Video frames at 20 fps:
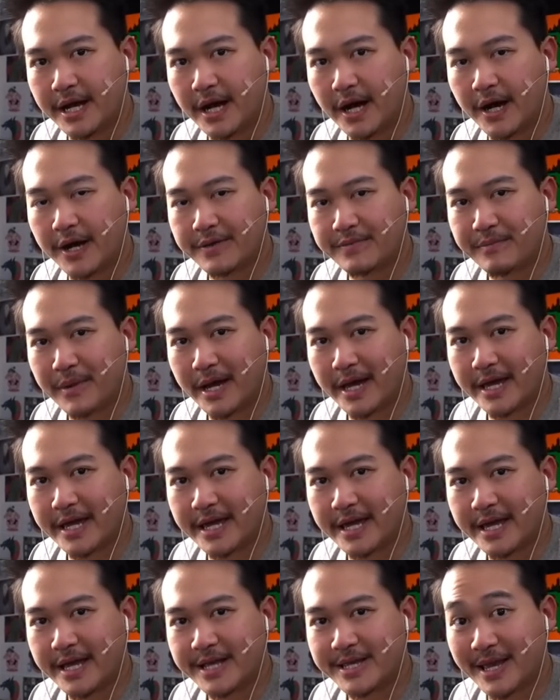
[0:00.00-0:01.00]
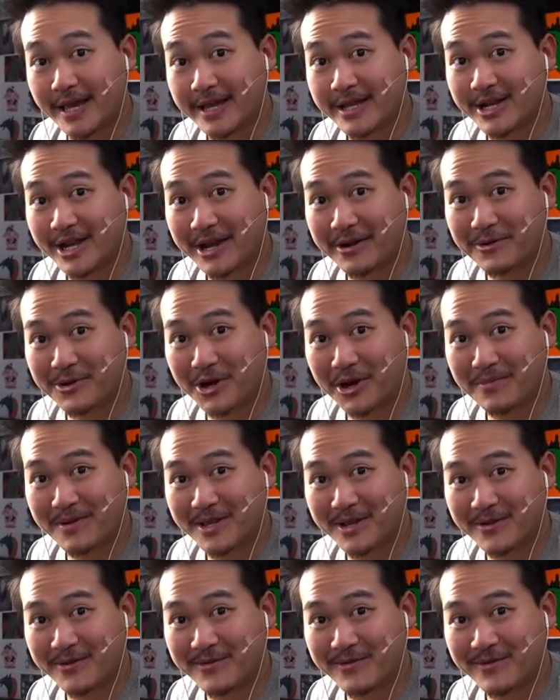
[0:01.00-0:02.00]
on my second channel, Jobby
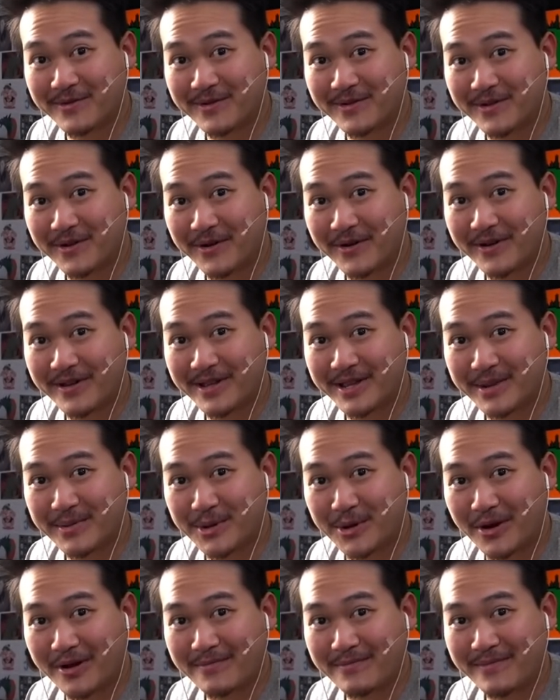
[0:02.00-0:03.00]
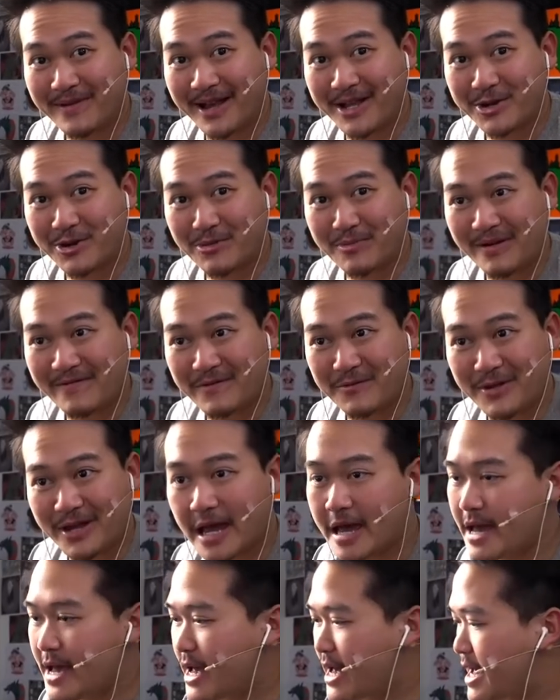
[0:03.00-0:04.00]
2. Go ahead and subscribe. I stream every week.
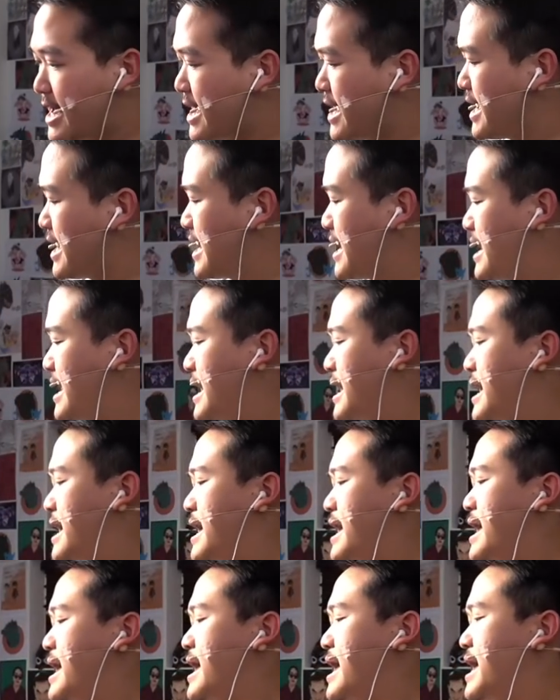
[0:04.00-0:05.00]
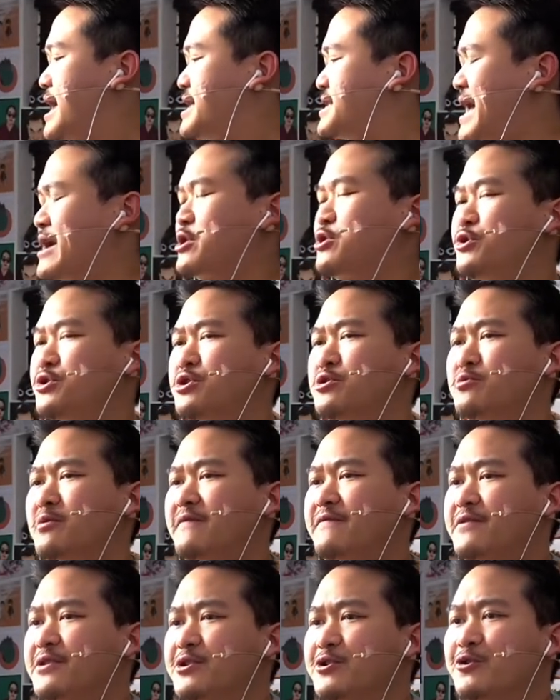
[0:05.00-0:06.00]
Dan Cougar
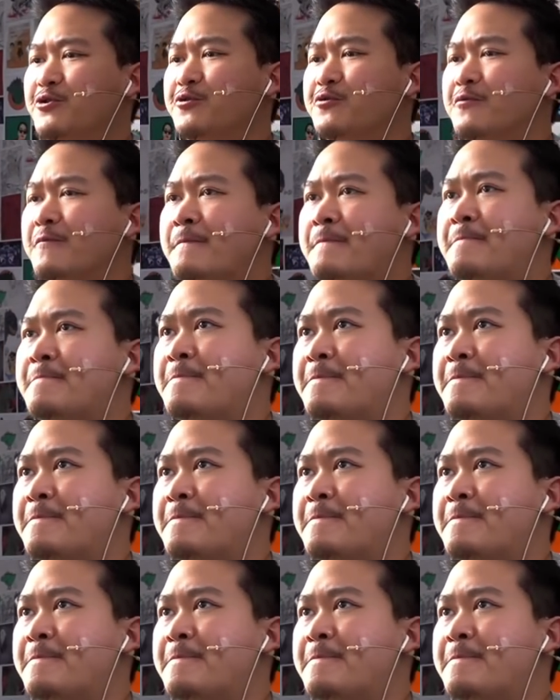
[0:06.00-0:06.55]
review.